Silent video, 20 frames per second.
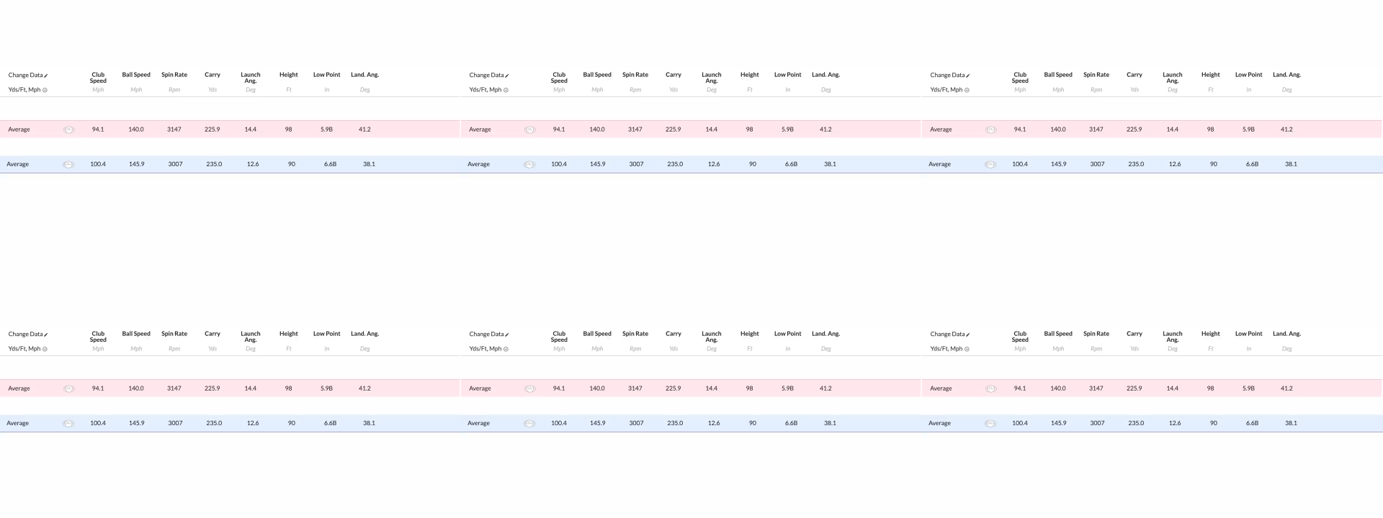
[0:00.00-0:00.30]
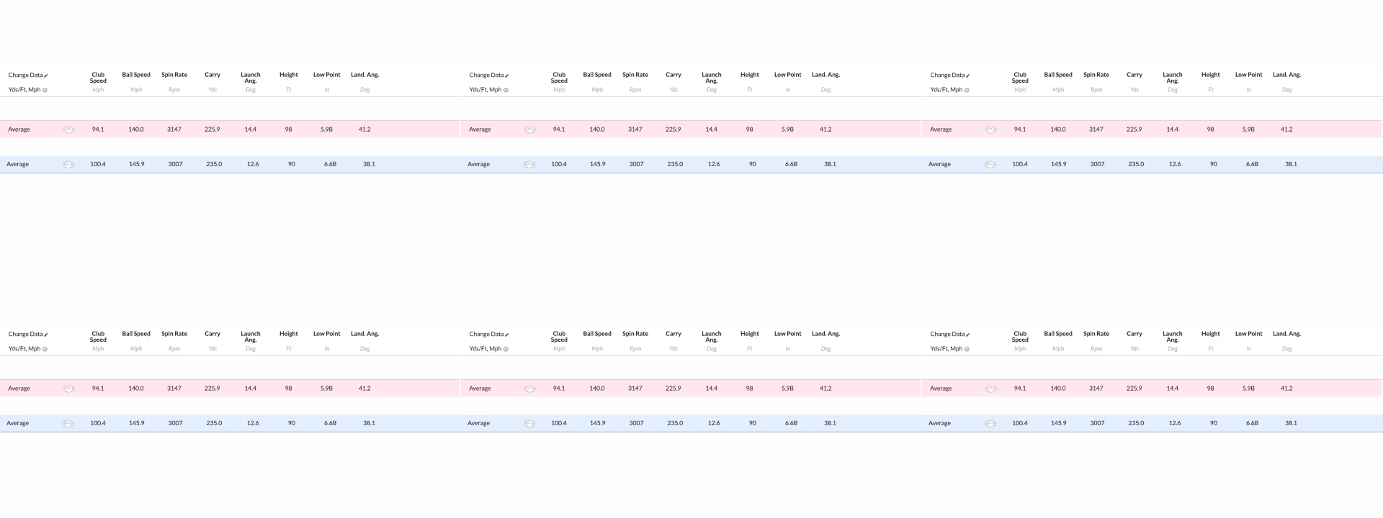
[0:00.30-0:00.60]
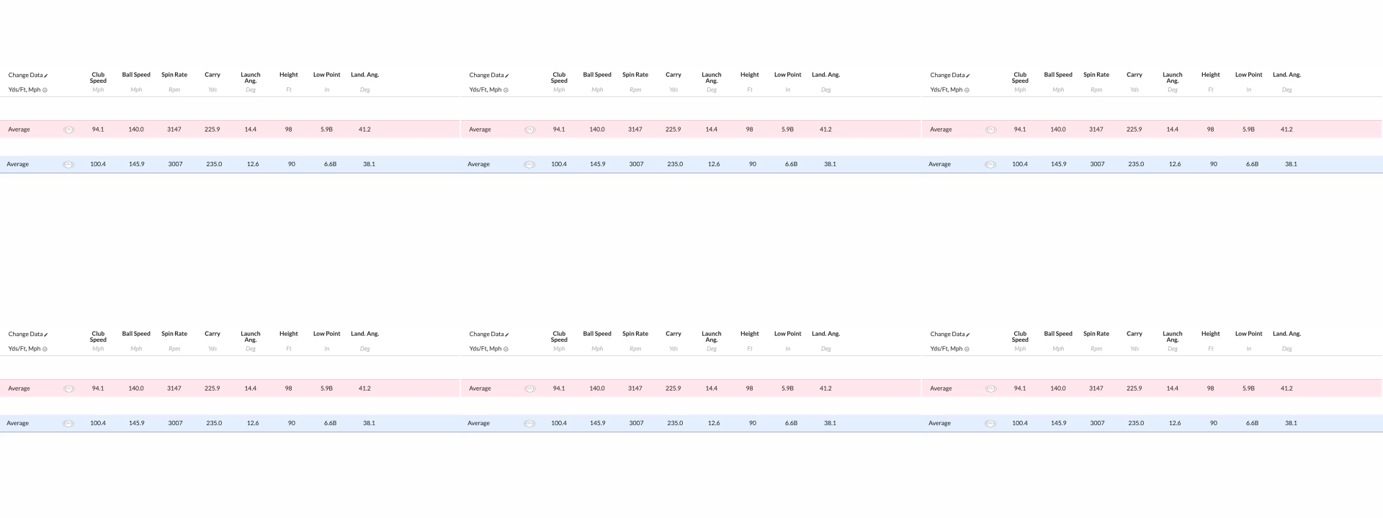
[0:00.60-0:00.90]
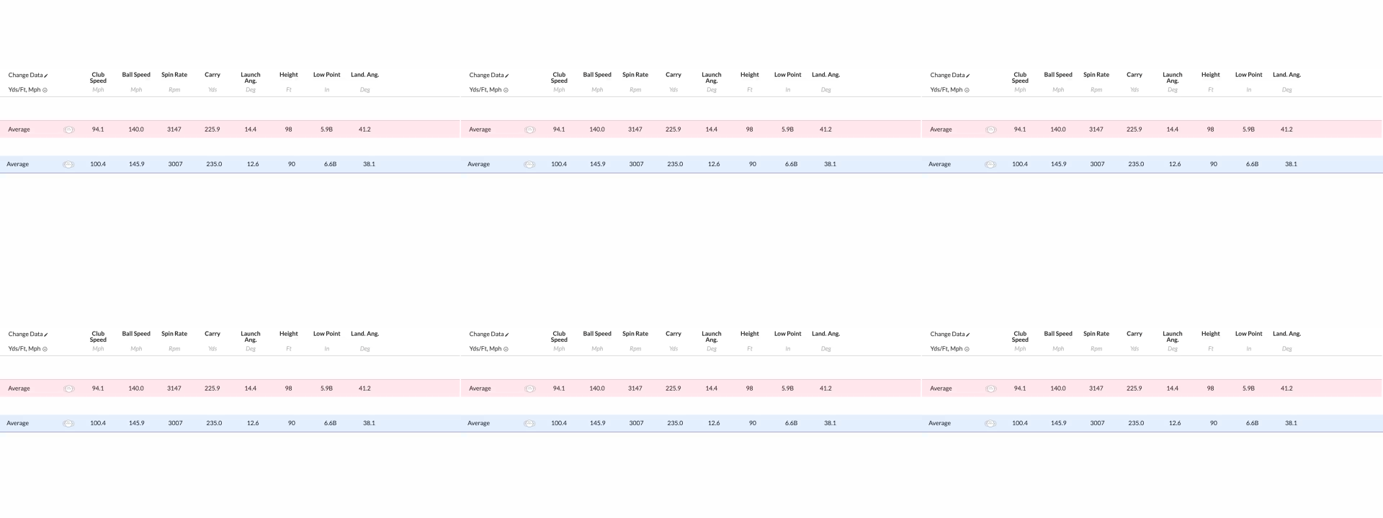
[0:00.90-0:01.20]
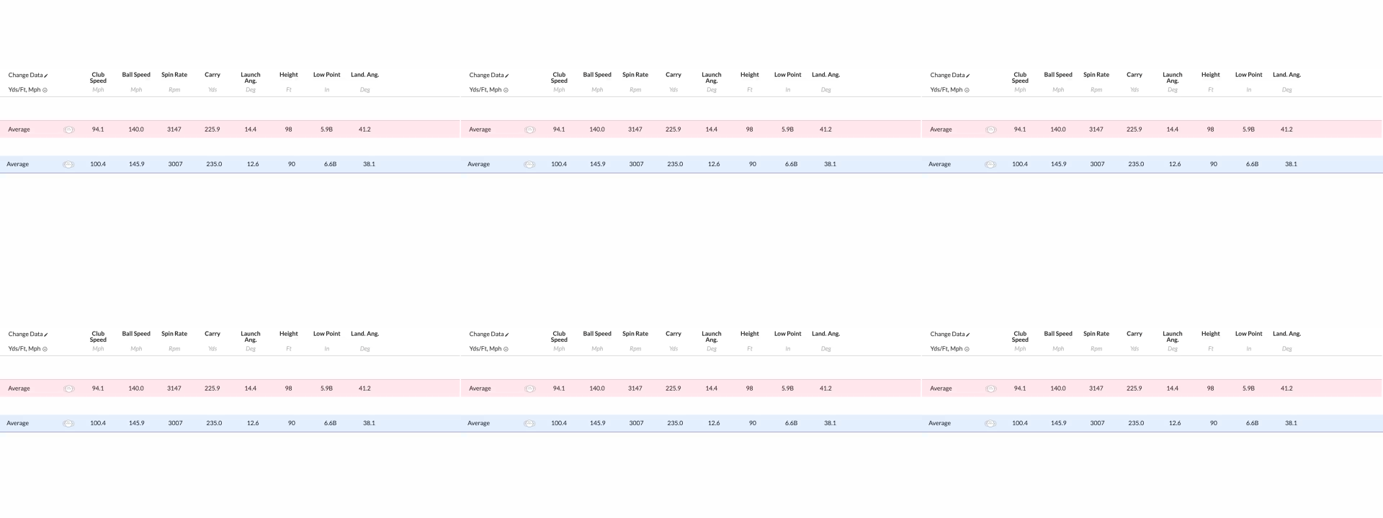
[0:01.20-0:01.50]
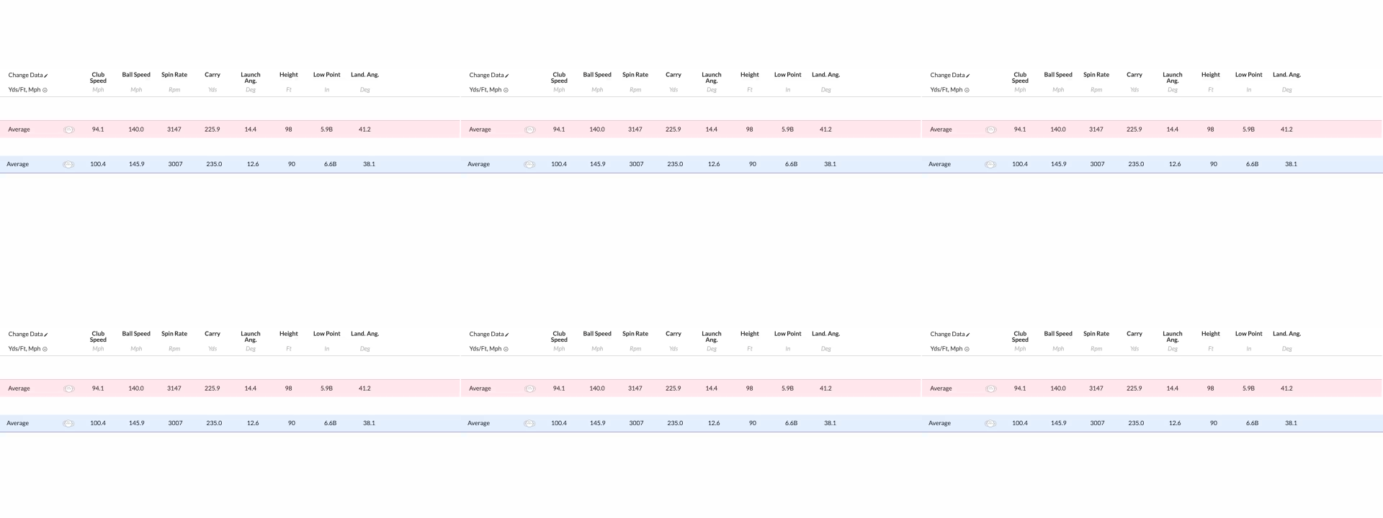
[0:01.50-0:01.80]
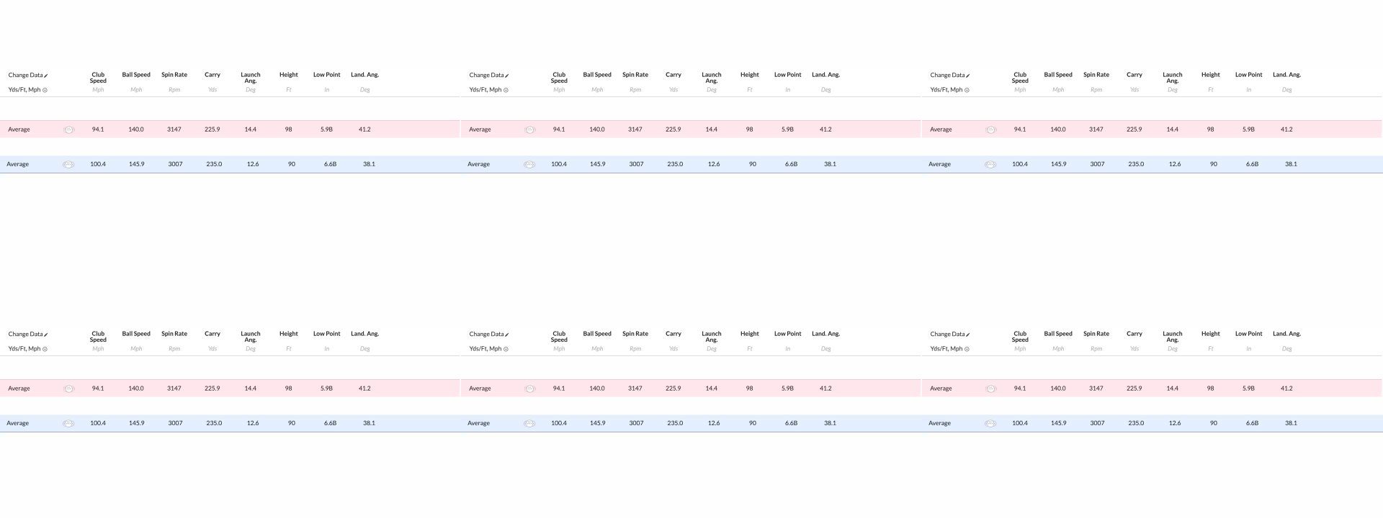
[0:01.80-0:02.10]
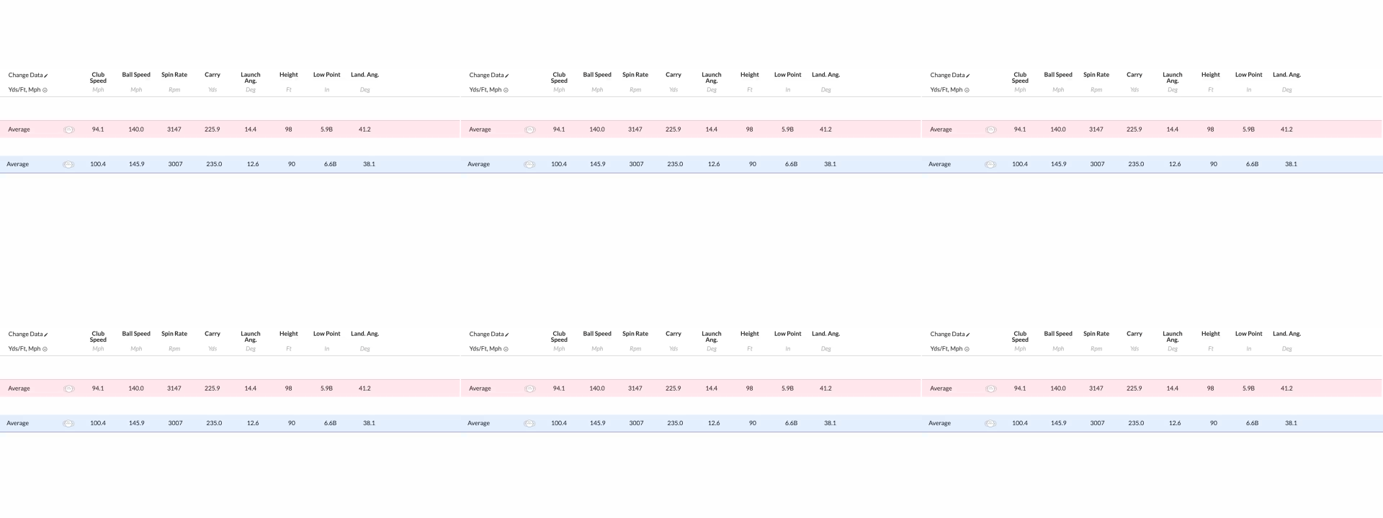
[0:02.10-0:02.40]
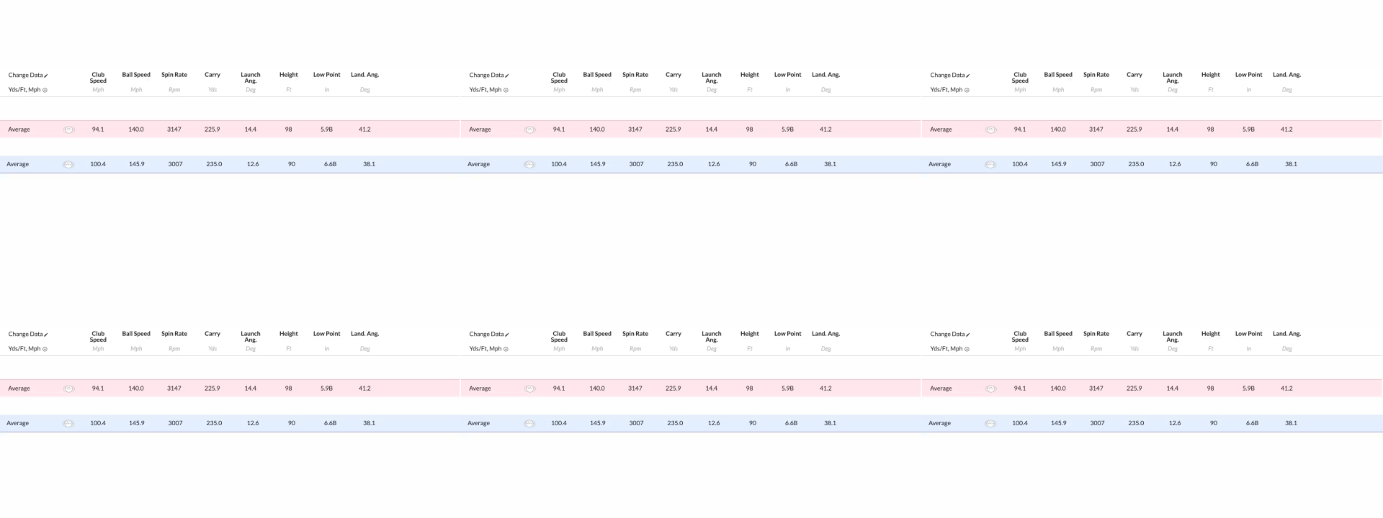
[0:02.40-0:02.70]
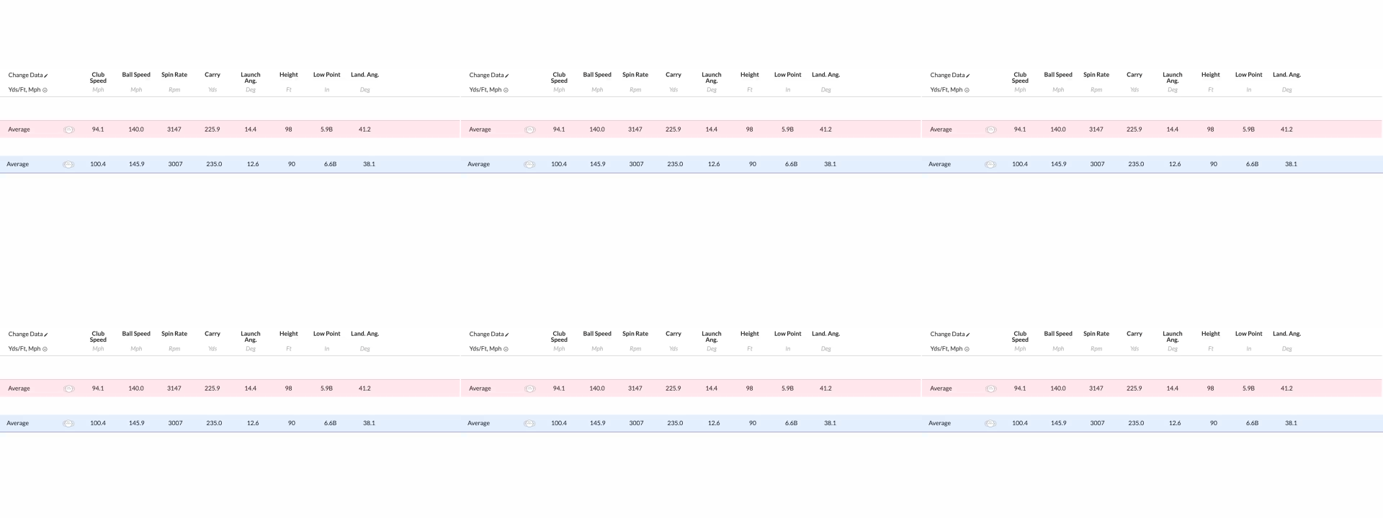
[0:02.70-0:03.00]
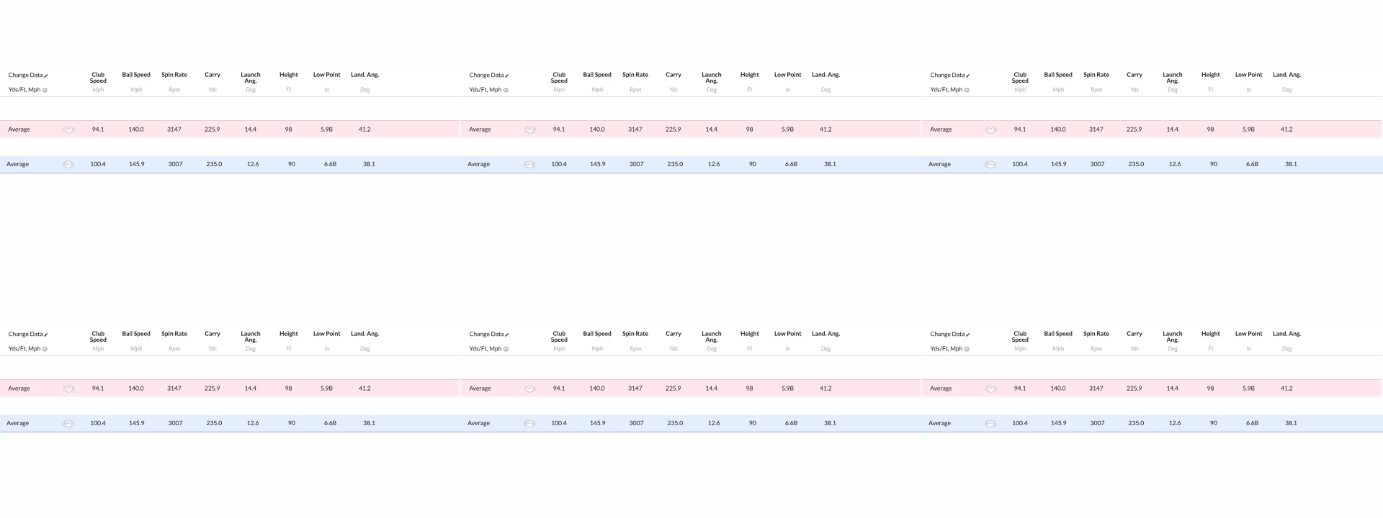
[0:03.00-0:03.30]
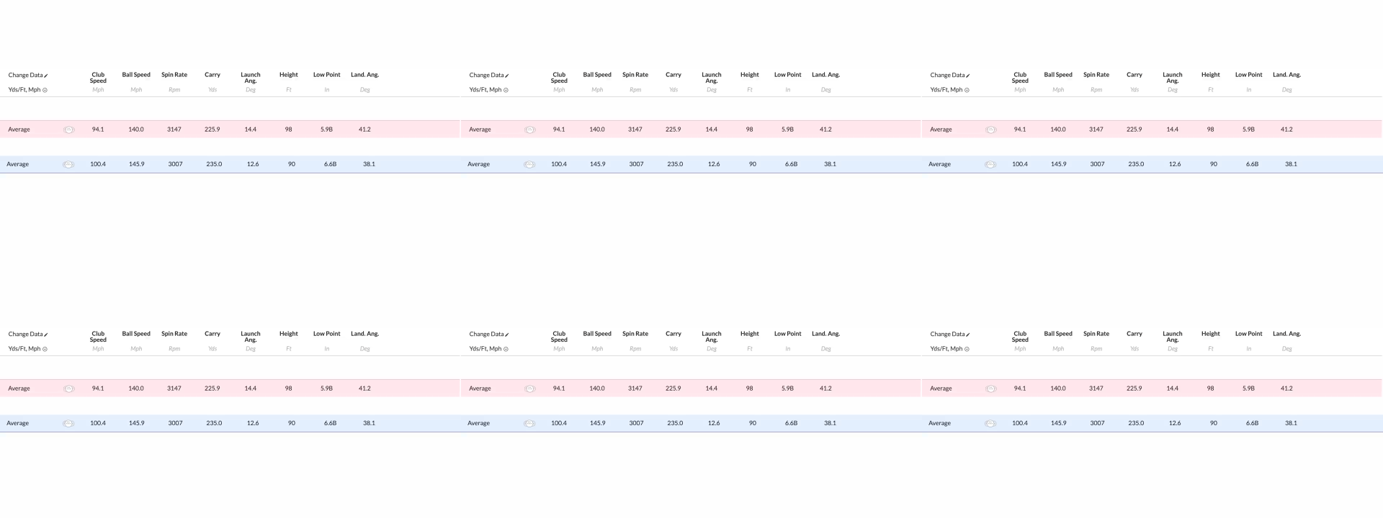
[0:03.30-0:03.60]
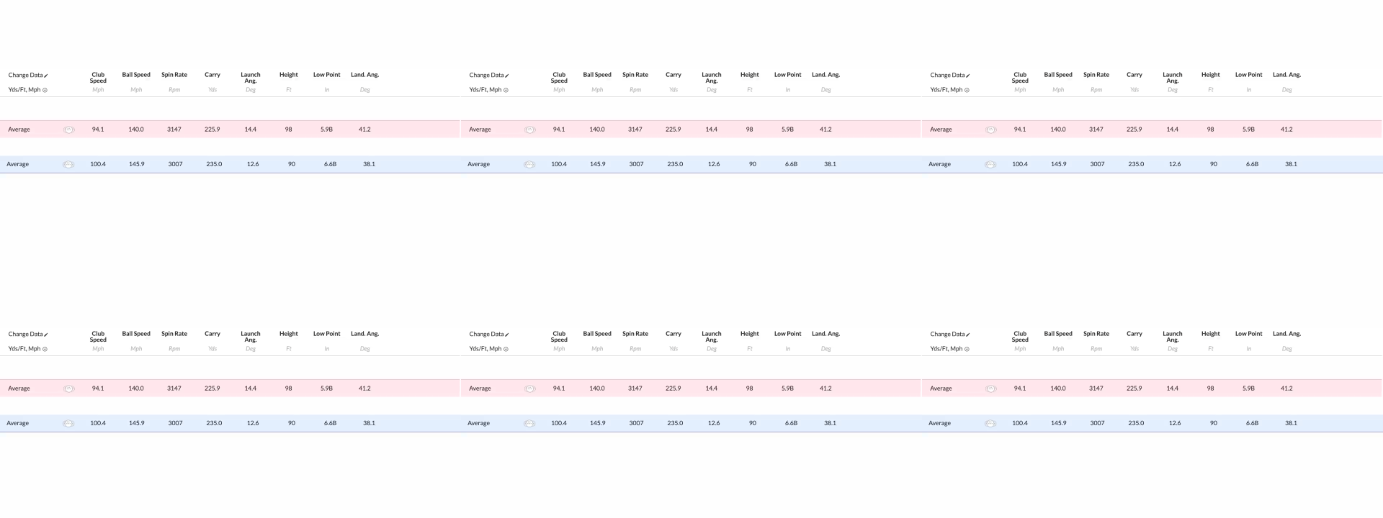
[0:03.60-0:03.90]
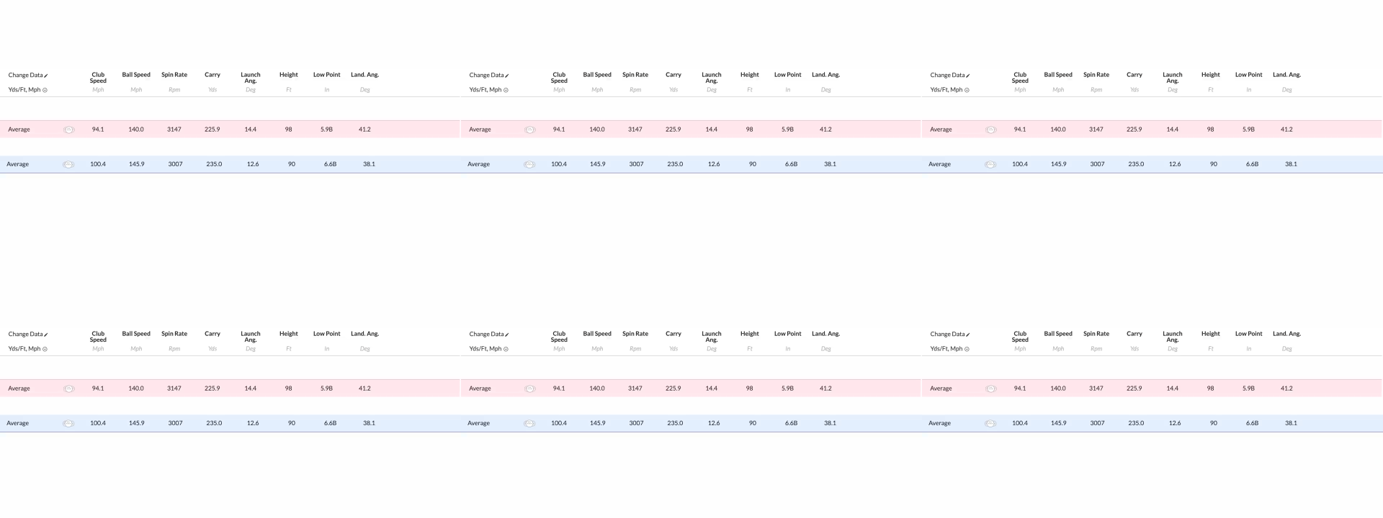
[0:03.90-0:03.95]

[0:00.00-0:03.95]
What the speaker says: Nobody's mouth can be seen.